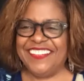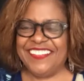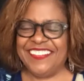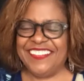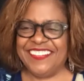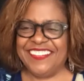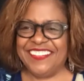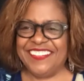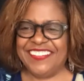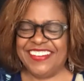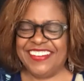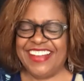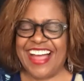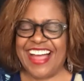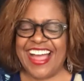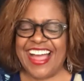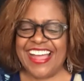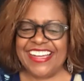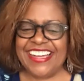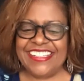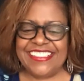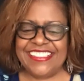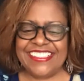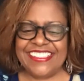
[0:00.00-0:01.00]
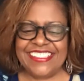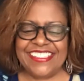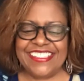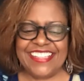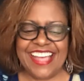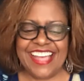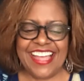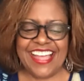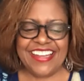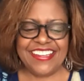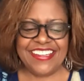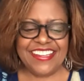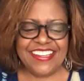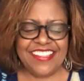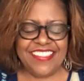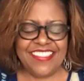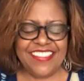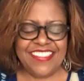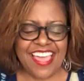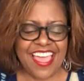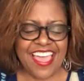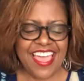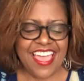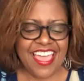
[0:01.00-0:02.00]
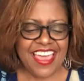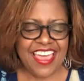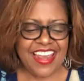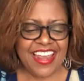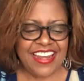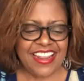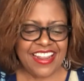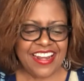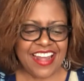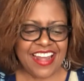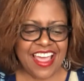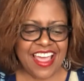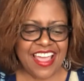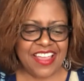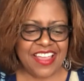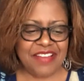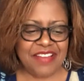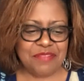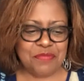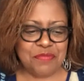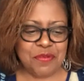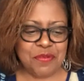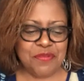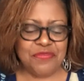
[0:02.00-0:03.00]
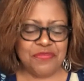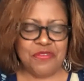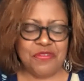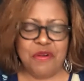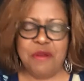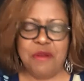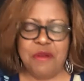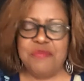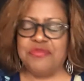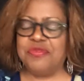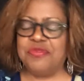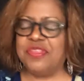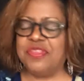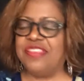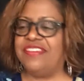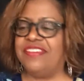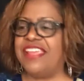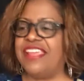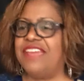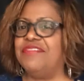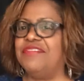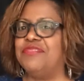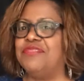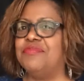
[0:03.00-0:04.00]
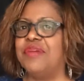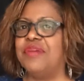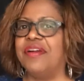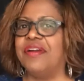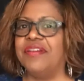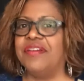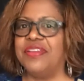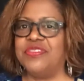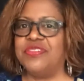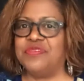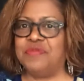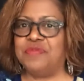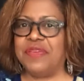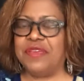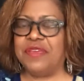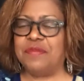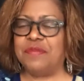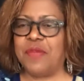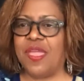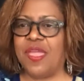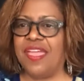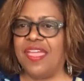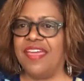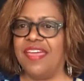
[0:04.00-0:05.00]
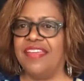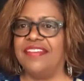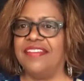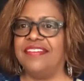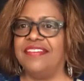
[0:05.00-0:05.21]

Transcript: Well, I did I did that, and I performed with David Murray's big band.